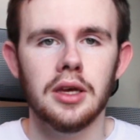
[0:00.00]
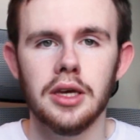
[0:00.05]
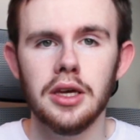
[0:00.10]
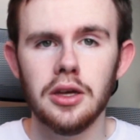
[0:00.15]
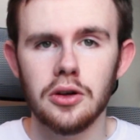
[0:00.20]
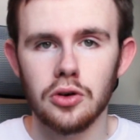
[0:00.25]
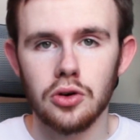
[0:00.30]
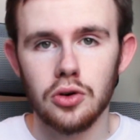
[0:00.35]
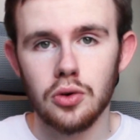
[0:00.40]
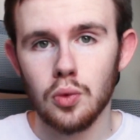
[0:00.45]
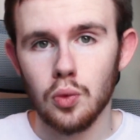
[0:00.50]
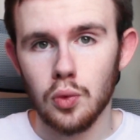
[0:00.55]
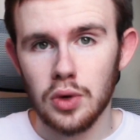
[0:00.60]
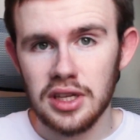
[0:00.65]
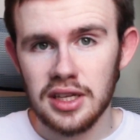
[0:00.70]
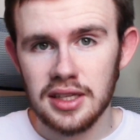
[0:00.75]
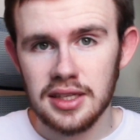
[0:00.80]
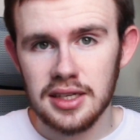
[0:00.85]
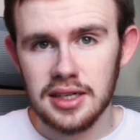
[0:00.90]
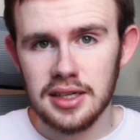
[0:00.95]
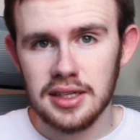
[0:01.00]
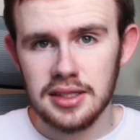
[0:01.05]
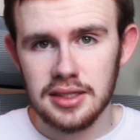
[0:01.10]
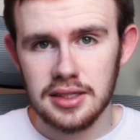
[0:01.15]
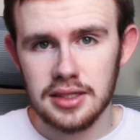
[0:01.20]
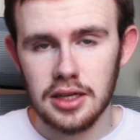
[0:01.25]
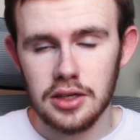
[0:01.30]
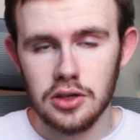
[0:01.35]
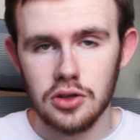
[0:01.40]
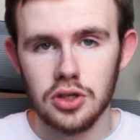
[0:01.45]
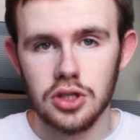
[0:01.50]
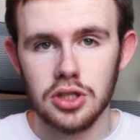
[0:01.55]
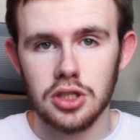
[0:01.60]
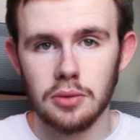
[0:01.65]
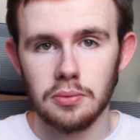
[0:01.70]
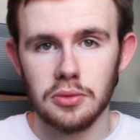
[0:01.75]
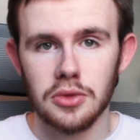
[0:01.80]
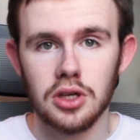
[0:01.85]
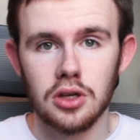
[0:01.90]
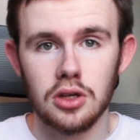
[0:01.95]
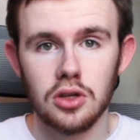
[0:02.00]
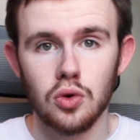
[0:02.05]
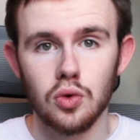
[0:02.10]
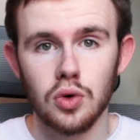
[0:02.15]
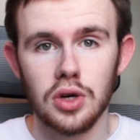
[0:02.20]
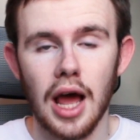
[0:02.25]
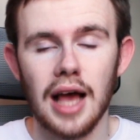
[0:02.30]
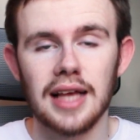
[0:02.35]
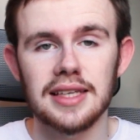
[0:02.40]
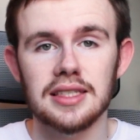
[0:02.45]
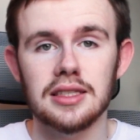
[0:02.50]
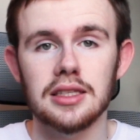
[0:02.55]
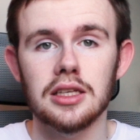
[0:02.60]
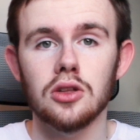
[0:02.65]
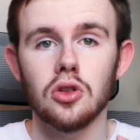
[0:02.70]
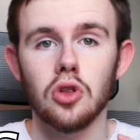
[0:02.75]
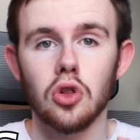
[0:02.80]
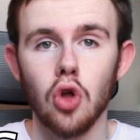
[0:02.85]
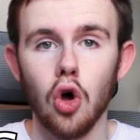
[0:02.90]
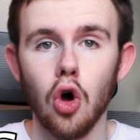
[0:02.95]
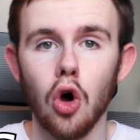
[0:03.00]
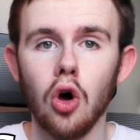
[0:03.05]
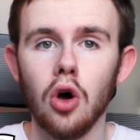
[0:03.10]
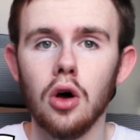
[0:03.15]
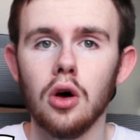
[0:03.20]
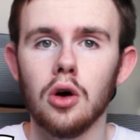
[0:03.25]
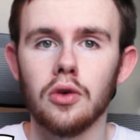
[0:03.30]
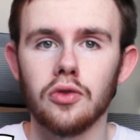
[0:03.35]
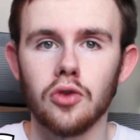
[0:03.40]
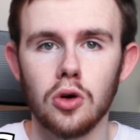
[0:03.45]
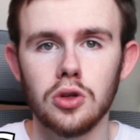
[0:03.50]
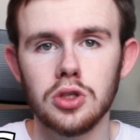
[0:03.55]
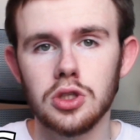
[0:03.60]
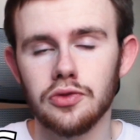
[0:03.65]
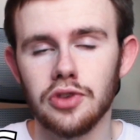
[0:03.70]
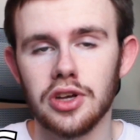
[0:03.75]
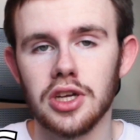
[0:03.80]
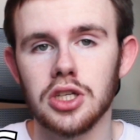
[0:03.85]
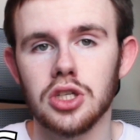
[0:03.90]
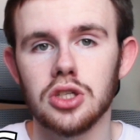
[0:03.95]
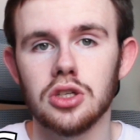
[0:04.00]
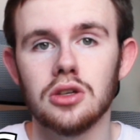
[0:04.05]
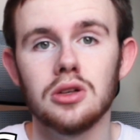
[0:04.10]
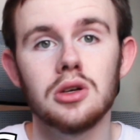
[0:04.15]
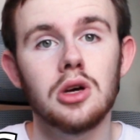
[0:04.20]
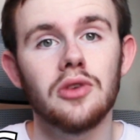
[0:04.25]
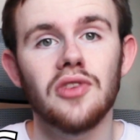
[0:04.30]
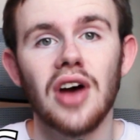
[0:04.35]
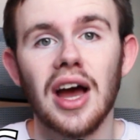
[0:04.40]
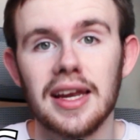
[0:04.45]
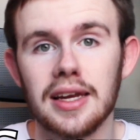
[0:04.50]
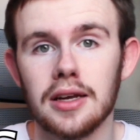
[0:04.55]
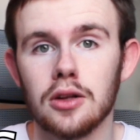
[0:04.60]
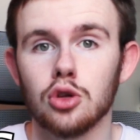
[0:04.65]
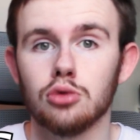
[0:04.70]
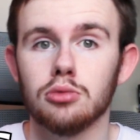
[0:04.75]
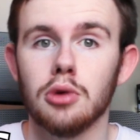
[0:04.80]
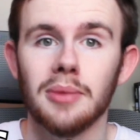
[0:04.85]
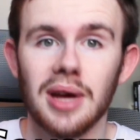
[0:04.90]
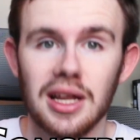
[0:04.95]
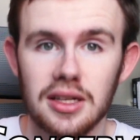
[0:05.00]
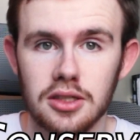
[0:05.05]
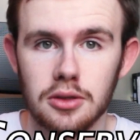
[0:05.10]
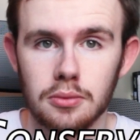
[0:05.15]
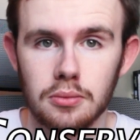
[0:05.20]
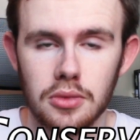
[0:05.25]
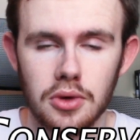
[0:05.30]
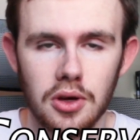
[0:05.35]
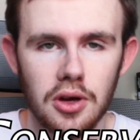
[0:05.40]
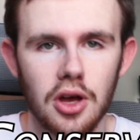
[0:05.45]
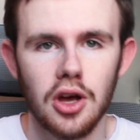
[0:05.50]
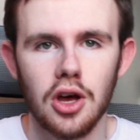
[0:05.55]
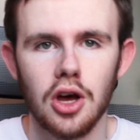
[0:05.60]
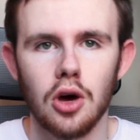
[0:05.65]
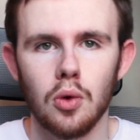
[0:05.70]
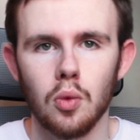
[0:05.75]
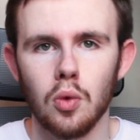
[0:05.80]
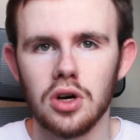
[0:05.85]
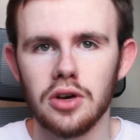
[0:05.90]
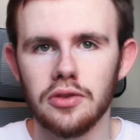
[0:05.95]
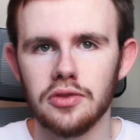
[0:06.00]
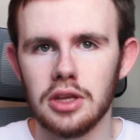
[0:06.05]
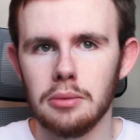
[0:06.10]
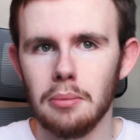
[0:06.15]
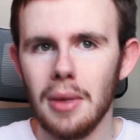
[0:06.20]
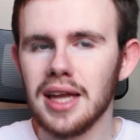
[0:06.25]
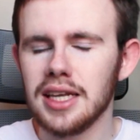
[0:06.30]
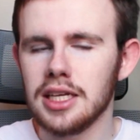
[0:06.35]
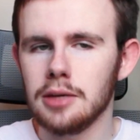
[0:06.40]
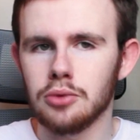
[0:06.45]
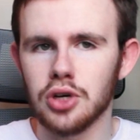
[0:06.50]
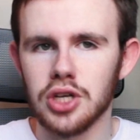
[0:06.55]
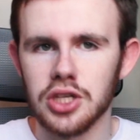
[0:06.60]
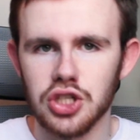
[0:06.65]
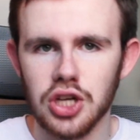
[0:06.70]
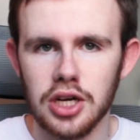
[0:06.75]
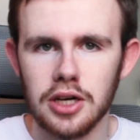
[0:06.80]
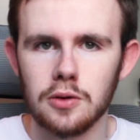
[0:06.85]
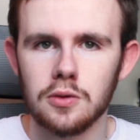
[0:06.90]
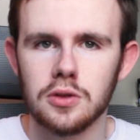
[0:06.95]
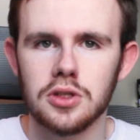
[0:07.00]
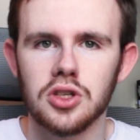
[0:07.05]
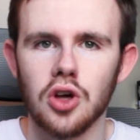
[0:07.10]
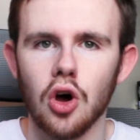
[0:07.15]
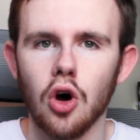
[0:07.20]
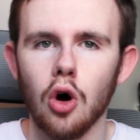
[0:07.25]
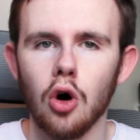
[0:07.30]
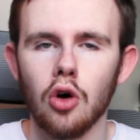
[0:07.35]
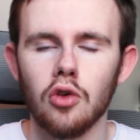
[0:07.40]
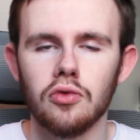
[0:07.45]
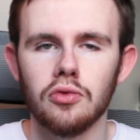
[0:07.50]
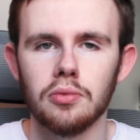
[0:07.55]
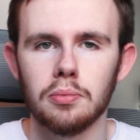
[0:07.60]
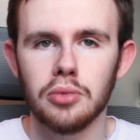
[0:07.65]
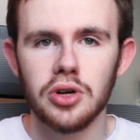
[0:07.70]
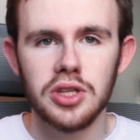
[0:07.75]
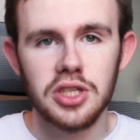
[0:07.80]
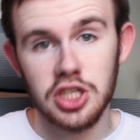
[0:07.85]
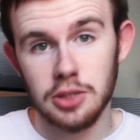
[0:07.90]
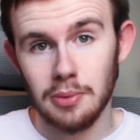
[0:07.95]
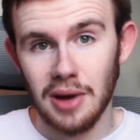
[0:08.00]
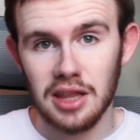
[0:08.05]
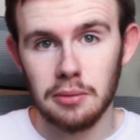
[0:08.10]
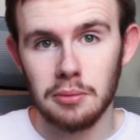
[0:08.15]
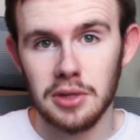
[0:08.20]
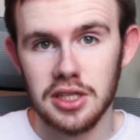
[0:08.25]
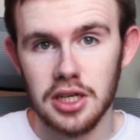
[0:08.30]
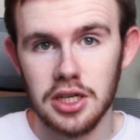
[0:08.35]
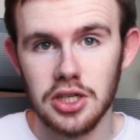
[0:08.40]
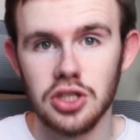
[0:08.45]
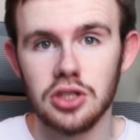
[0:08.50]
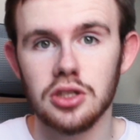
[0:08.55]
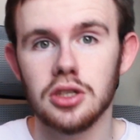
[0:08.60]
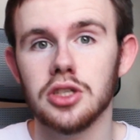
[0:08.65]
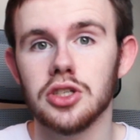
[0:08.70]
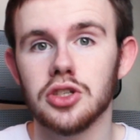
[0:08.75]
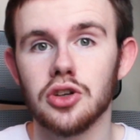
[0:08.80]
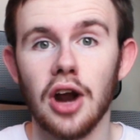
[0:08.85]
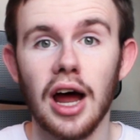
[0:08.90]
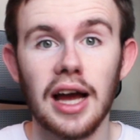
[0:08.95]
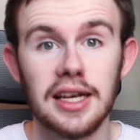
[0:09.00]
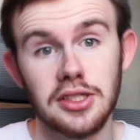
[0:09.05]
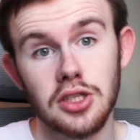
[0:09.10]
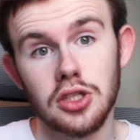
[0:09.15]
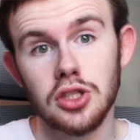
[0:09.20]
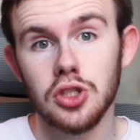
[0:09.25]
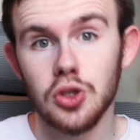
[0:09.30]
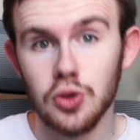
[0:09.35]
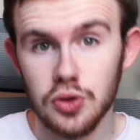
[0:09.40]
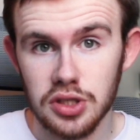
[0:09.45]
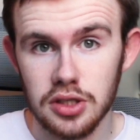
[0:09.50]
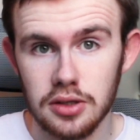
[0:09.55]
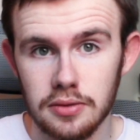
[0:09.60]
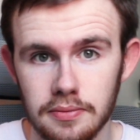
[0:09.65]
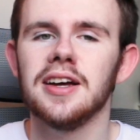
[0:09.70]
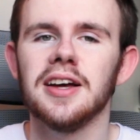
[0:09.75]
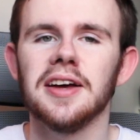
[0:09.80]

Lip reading: Here, we need to consider something known as the law of conservation of angular momentum, one of the many brainchilds of British mathematician Sir Isaac Newton.